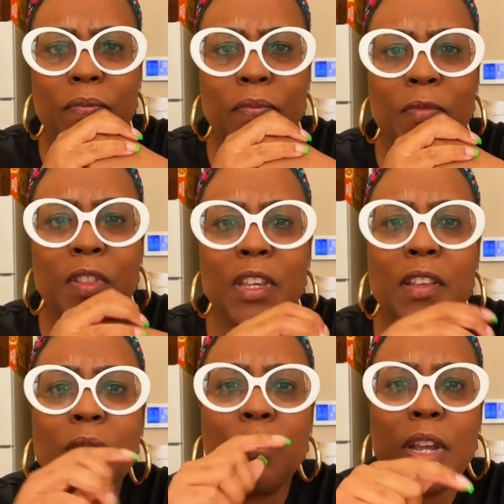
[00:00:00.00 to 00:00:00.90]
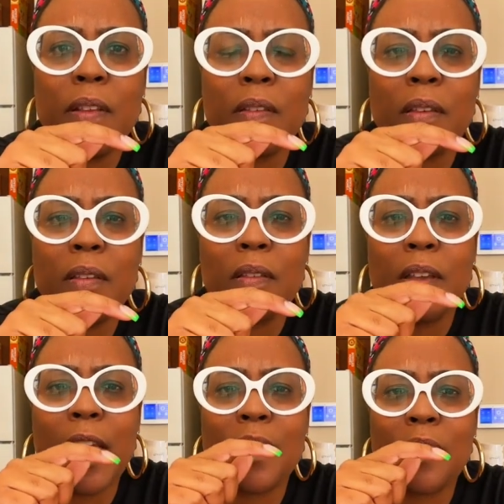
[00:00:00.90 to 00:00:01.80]
This racist
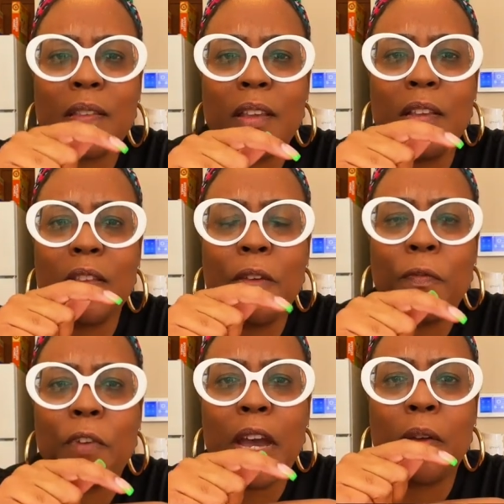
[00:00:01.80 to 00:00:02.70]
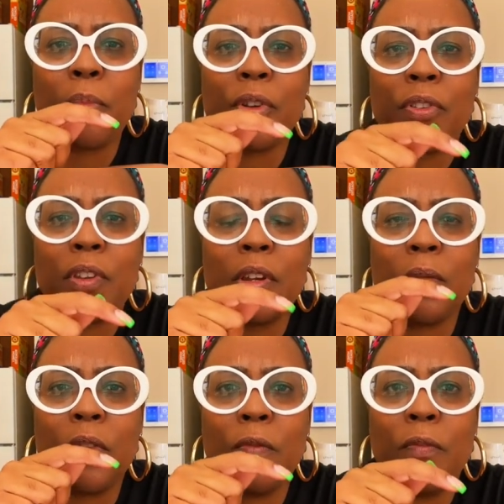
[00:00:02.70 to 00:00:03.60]
got 65%
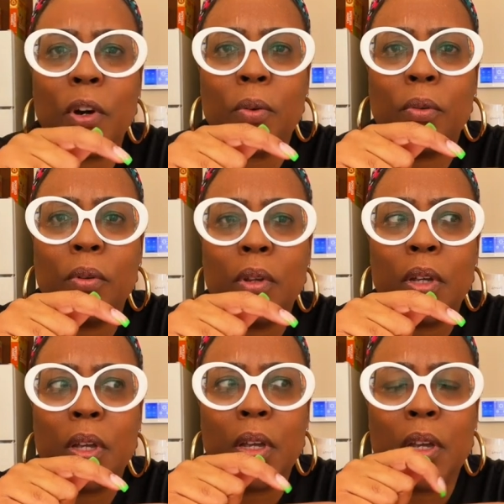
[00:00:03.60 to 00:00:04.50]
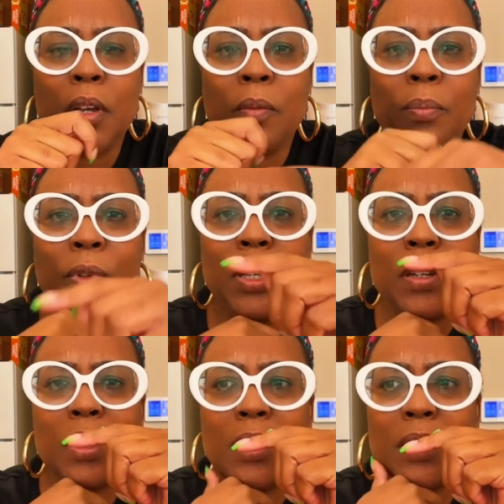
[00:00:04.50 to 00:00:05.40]
of the vote
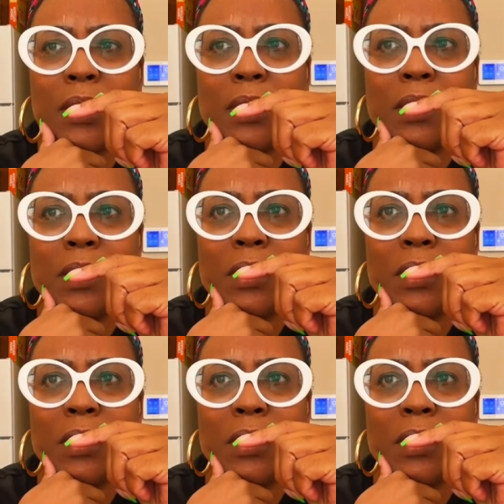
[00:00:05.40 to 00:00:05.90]
because